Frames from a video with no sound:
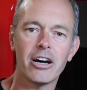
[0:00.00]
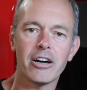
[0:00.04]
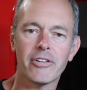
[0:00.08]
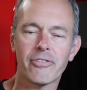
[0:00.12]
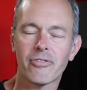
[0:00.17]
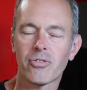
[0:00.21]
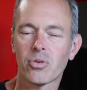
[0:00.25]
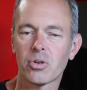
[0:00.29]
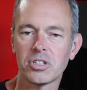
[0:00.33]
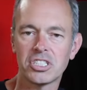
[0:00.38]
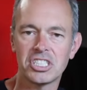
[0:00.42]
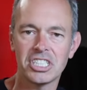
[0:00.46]

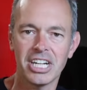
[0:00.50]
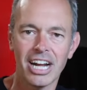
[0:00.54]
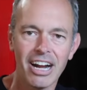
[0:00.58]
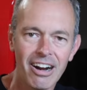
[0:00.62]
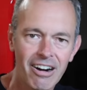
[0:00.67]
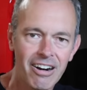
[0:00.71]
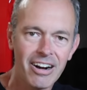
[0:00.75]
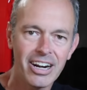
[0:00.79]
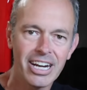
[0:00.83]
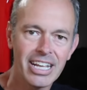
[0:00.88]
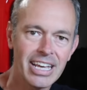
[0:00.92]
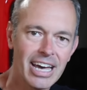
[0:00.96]
for
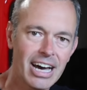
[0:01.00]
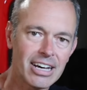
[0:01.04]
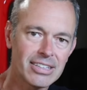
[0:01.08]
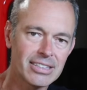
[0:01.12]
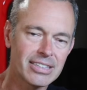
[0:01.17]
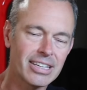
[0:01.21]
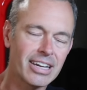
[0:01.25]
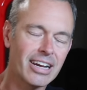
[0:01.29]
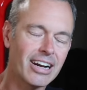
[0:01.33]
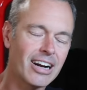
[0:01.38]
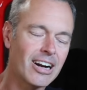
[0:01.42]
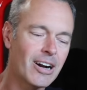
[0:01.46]
charity
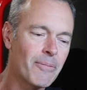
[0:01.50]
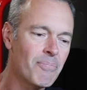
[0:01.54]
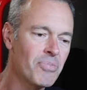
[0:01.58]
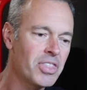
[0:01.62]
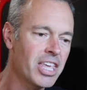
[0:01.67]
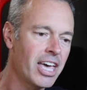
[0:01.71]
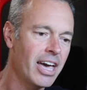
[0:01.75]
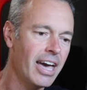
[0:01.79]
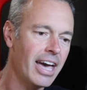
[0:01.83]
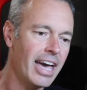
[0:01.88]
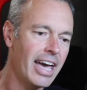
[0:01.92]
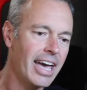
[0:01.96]
out there.
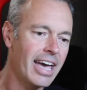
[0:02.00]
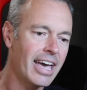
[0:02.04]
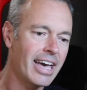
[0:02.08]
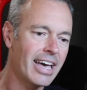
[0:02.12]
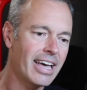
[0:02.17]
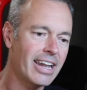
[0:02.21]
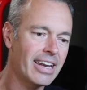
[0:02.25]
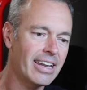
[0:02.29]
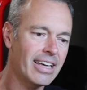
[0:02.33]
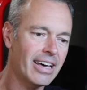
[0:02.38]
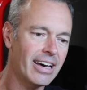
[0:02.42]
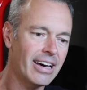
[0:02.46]

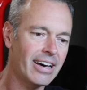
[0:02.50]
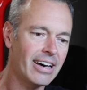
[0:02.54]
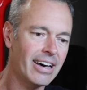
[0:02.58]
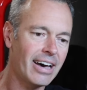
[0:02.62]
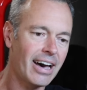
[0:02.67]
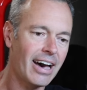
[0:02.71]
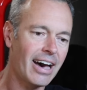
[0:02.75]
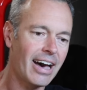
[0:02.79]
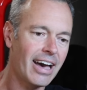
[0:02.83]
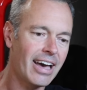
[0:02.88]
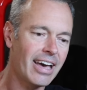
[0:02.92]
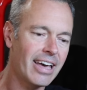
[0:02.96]
And
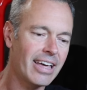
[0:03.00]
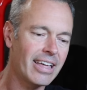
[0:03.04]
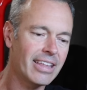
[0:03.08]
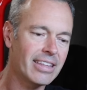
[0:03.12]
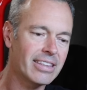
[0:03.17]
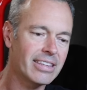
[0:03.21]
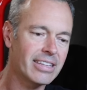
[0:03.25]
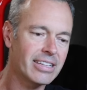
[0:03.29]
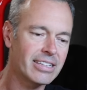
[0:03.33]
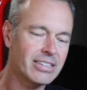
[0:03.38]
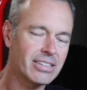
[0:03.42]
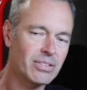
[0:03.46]

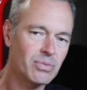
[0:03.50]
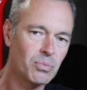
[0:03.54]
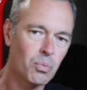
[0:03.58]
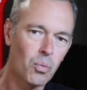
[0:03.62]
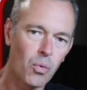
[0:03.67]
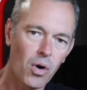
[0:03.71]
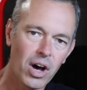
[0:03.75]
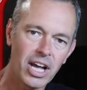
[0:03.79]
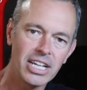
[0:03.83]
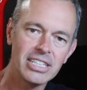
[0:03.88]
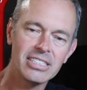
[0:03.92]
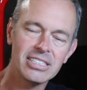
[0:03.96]
the
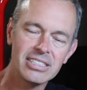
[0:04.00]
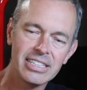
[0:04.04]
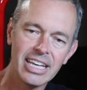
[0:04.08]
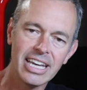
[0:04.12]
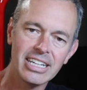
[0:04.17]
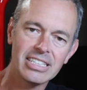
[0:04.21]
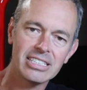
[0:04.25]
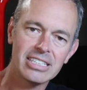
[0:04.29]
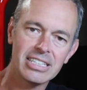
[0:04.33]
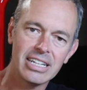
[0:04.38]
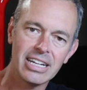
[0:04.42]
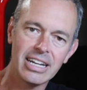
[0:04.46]
one
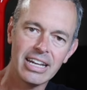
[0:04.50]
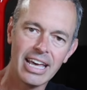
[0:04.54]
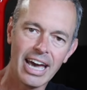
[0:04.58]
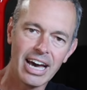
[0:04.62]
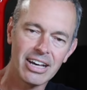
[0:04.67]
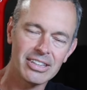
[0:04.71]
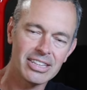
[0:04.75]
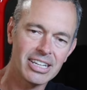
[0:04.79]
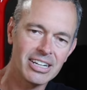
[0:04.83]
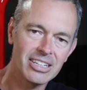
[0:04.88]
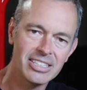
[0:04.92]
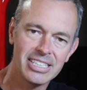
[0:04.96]
station
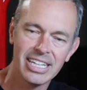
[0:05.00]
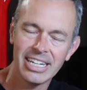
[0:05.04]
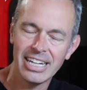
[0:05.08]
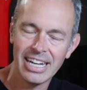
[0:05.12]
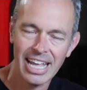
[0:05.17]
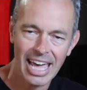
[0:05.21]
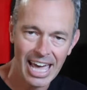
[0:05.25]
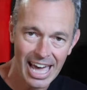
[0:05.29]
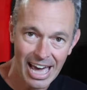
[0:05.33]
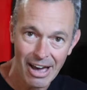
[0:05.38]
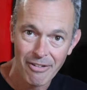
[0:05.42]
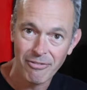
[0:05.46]
out there didn't
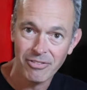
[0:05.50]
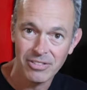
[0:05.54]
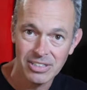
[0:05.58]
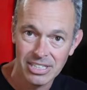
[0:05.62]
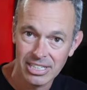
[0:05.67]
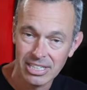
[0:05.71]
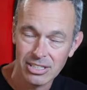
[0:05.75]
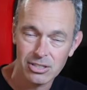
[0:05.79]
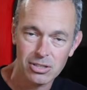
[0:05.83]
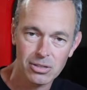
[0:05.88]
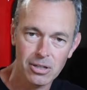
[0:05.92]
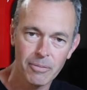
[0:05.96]
have
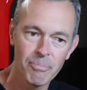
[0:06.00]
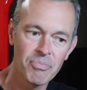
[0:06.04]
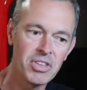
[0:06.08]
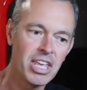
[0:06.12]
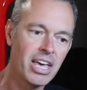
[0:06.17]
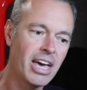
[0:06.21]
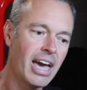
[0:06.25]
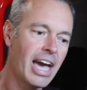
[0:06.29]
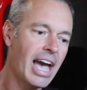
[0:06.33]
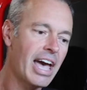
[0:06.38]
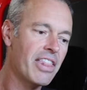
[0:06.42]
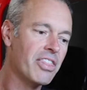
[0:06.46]
diesel,
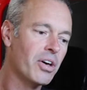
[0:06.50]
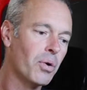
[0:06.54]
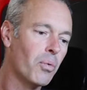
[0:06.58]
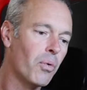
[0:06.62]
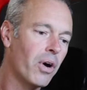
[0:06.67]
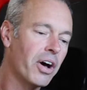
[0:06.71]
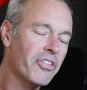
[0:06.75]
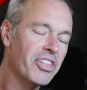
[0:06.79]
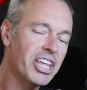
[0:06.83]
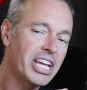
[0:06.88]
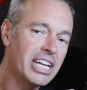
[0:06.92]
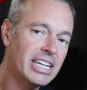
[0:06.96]
and the
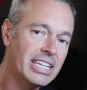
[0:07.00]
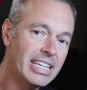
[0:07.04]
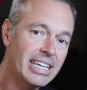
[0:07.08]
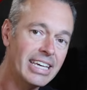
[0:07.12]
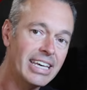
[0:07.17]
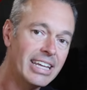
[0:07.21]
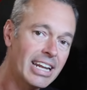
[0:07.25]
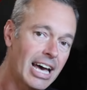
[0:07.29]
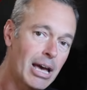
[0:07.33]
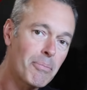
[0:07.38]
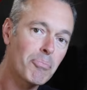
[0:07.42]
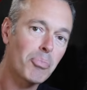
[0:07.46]
one that
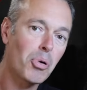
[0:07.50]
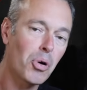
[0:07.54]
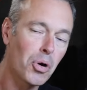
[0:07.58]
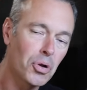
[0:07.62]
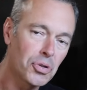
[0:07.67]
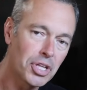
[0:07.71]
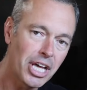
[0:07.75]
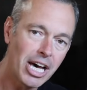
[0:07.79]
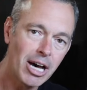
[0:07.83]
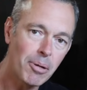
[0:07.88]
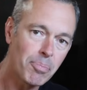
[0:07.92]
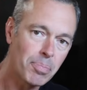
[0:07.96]
did, I
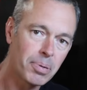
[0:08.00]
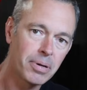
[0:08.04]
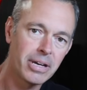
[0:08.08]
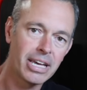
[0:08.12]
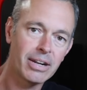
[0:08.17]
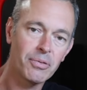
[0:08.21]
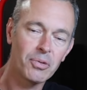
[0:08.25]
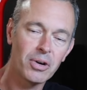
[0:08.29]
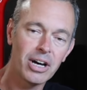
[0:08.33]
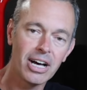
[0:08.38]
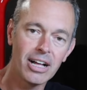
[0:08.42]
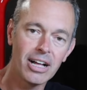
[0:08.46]
pulled up and